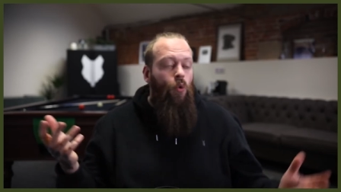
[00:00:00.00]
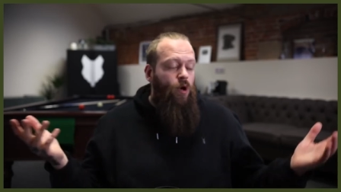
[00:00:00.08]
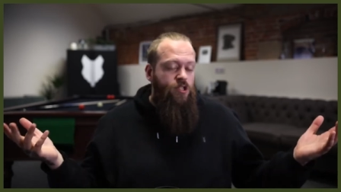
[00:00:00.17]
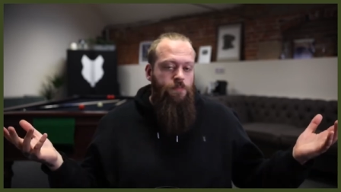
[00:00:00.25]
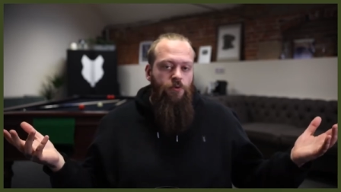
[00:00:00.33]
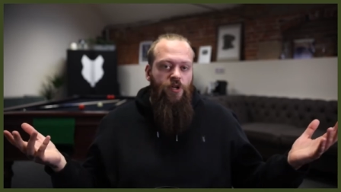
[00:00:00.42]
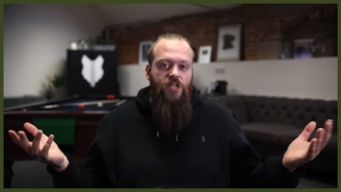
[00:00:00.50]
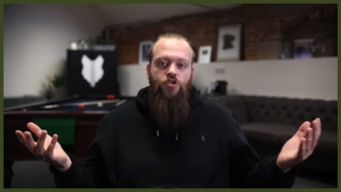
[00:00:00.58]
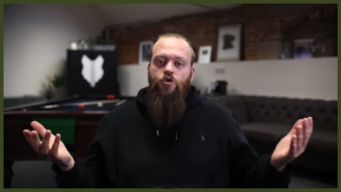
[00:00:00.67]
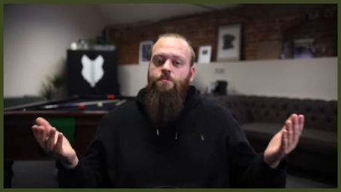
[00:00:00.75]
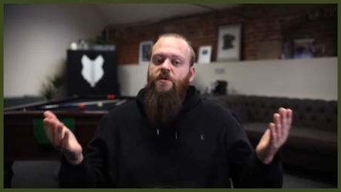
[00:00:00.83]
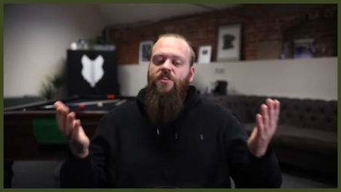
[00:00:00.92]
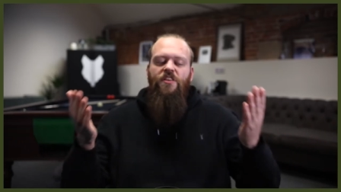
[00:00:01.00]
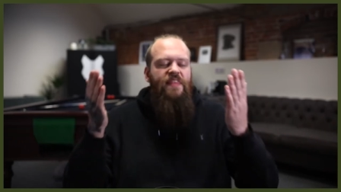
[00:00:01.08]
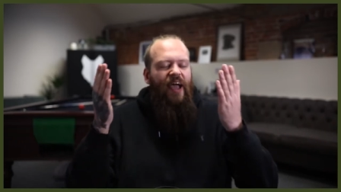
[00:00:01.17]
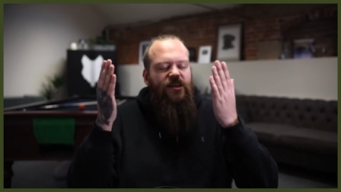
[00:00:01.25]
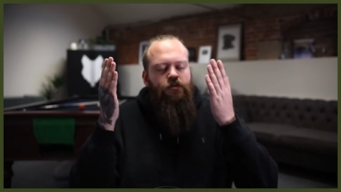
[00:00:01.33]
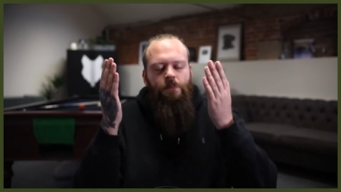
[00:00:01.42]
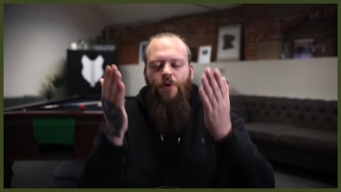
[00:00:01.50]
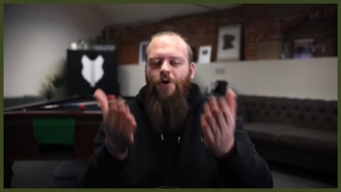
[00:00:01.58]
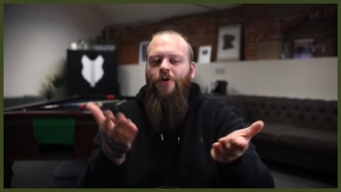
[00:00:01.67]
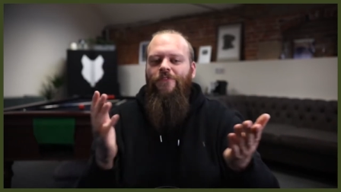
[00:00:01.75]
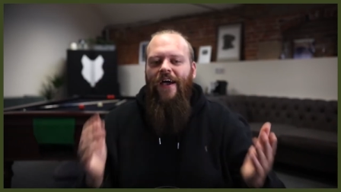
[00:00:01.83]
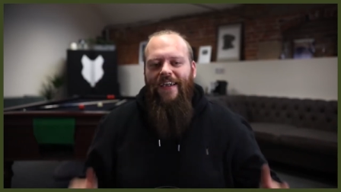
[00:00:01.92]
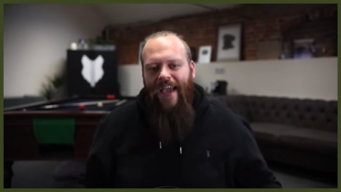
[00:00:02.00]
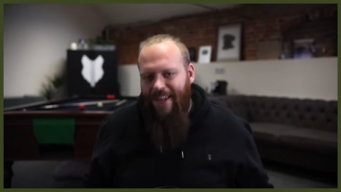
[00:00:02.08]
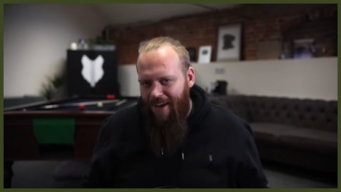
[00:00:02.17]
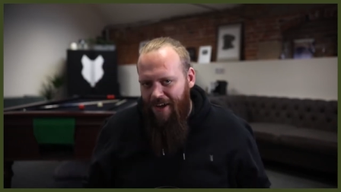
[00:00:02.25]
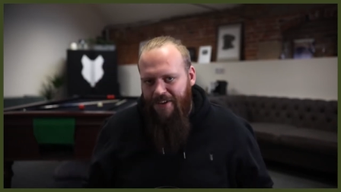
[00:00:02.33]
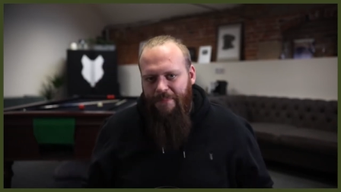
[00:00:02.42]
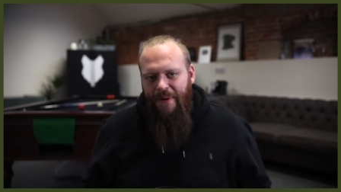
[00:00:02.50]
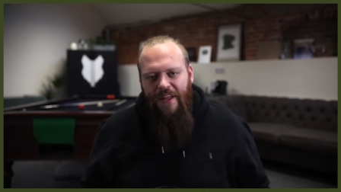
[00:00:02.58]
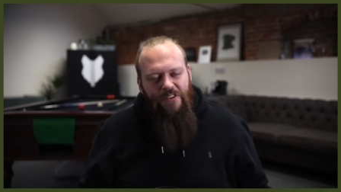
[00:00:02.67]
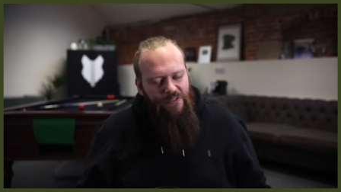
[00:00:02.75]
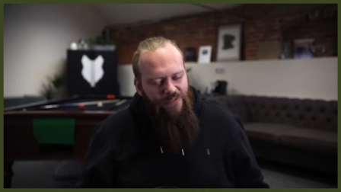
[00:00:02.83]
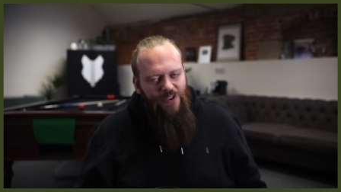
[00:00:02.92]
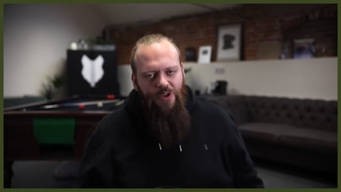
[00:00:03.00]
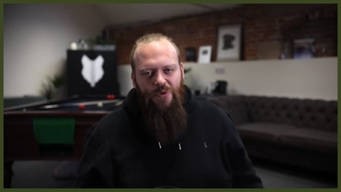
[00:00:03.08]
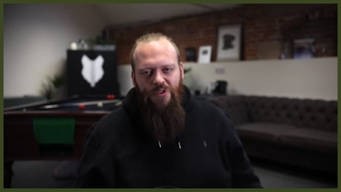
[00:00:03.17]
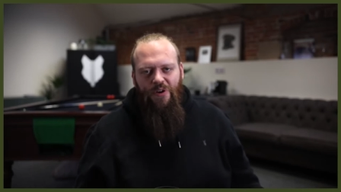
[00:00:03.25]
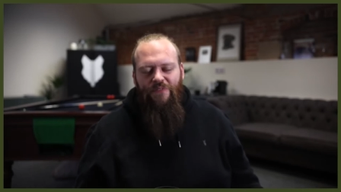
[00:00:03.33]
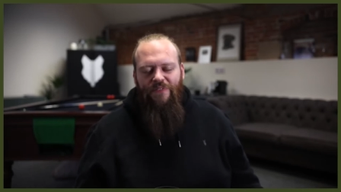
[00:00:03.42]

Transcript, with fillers: which breed could be the next perfect canine companion for you and your